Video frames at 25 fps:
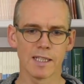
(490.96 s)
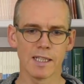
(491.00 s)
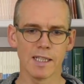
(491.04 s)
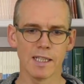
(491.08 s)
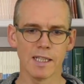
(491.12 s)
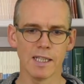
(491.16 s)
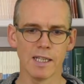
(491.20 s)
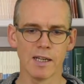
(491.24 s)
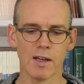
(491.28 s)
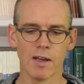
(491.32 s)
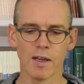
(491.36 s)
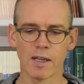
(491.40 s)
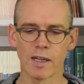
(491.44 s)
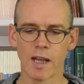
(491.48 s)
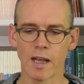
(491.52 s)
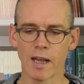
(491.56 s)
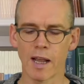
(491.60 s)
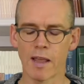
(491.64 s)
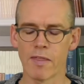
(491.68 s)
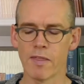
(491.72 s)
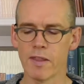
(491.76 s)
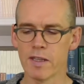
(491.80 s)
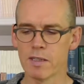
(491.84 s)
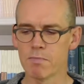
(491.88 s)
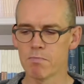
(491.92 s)
you know,
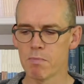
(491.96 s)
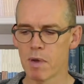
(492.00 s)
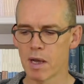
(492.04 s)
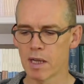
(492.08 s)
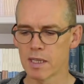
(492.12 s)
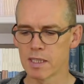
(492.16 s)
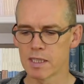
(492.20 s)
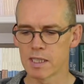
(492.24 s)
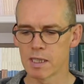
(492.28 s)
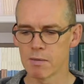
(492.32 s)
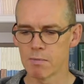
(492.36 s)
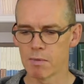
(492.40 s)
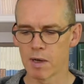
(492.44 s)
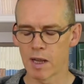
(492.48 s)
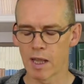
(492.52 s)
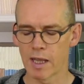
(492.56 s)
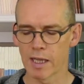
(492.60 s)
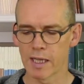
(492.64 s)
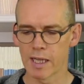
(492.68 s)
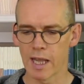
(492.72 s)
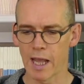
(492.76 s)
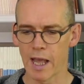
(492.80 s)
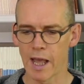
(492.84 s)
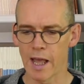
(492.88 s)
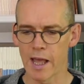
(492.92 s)
again, this might seem
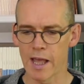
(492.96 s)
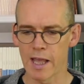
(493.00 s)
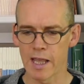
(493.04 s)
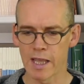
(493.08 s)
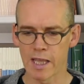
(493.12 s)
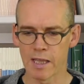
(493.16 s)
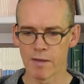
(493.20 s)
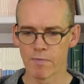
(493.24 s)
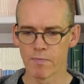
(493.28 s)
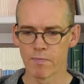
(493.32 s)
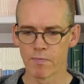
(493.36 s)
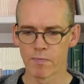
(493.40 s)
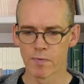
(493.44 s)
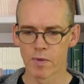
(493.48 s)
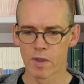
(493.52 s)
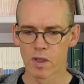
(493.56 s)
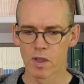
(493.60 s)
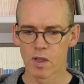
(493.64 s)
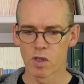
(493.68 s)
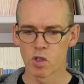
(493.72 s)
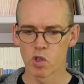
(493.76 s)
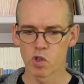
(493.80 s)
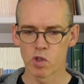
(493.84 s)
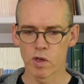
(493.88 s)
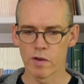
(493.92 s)
like a
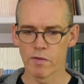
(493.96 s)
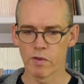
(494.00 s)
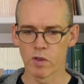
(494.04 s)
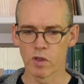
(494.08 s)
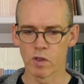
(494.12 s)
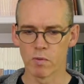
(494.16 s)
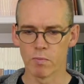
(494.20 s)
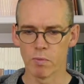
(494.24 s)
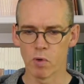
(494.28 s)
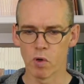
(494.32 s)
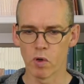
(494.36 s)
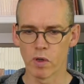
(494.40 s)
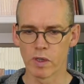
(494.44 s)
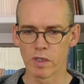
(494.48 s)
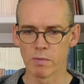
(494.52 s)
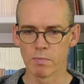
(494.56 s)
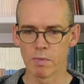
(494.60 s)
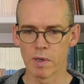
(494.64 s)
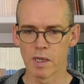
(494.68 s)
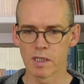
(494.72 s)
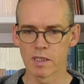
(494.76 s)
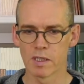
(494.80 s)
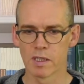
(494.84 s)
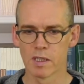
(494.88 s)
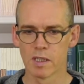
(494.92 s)
trivial point,
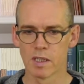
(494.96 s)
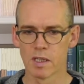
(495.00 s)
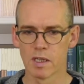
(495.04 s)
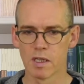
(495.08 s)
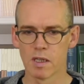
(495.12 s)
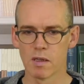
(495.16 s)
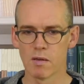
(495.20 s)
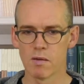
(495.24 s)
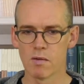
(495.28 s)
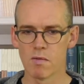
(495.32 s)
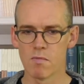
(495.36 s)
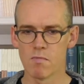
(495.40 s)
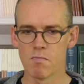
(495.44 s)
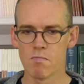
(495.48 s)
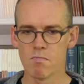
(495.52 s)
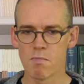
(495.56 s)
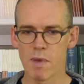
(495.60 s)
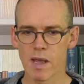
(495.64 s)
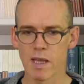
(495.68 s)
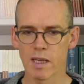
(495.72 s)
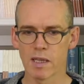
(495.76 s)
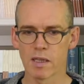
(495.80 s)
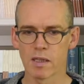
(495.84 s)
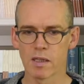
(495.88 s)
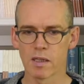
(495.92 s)
but
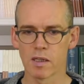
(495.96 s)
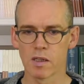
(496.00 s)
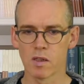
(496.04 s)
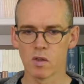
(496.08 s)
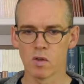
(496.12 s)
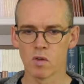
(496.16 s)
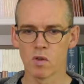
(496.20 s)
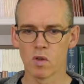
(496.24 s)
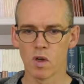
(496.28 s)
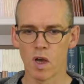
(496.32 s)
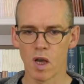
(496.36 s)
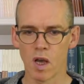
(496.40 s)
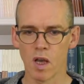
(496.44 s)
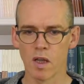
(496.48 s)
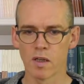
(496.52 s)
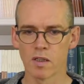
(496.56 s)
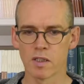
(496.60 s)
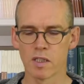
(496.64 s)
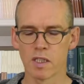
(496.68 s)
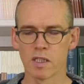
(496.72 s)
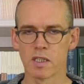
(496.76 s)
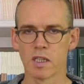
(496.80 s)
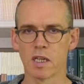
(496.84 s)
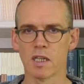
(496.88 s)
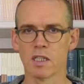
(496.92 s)
make your
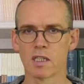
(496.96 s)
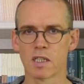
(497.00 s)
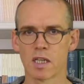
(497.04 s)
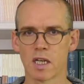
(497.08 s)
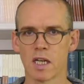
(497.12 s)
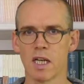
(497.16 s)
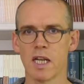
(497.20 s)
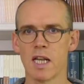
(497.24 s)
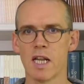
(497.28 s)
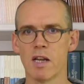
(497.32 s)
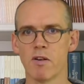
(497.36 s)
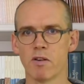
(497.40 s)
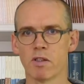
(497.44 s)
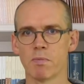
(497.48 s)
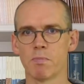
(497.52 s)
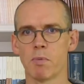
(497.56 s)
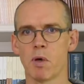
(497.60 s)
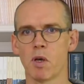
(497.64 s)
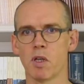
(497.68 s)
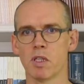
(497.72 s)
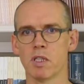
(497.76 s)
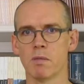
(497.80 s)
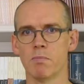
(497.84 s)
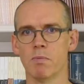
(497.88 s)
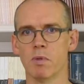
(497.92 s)
answers as clear as
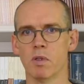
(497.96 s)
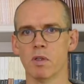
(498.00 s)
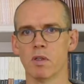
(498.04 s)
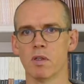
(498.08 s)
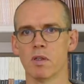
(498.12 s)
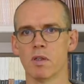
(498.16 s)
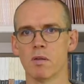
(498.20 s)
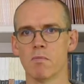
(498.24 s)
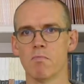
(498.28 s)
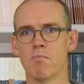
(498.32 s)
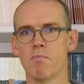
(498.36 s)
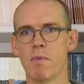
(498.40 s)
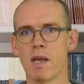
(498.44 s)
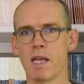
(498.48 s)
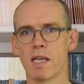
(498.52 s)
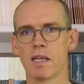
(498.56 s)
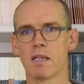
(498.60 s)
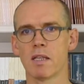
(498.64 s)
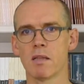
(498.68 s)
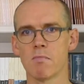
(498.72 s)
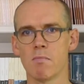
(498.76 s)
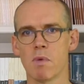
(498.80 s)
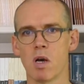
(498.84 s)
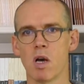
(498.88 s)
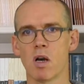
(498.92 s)
possible. Make
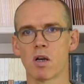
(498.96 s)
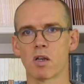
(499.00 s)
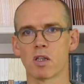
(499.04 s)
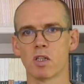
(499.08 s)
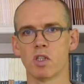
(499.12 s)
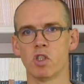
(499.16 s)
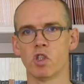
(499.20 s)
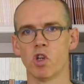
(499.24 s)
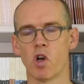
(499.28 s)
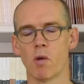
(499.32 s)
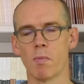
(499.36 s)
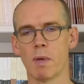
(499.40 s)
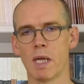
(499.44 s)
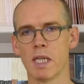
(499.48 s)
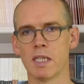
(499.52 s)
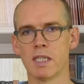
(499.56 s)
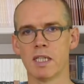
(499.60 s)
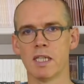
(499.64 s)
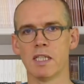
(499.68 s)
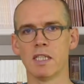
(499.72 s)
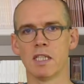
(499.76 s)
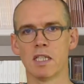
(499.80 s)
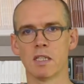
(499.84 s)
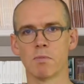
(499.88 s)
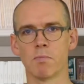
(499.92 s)
the marker's job as
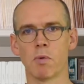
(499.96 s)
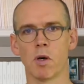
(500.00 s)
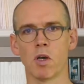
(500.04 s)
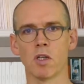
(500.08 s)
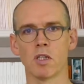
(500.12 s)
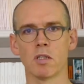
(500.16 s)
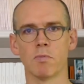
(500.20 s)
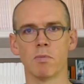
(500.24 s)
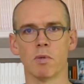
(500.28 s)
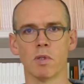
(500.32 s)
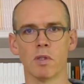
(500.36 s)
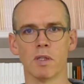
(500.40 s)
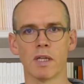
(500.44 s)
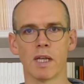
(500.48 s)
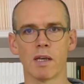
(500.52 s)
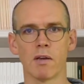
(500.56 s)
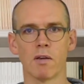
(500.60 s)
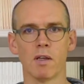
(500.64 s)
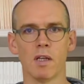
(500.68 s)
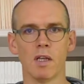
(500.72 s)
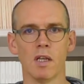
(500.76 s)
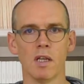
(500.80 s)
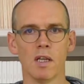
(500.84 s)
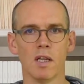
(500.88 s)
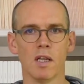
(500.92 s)
easy as possible. Now,
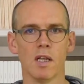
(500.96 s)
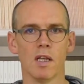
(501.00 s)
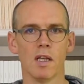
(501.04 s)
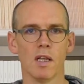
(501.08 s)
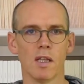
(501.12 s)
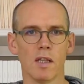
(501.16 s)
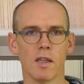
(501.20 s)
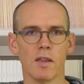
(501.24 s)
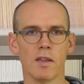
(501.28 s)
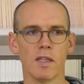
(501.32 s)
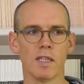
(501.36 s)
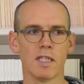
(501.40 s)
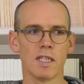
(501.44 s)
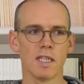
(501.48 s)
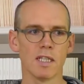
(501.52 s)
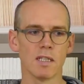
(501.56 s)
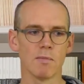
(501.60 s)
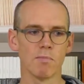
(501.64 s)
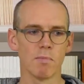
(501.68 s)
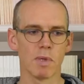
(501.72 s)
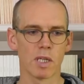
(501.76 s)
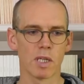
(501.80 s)
this isn't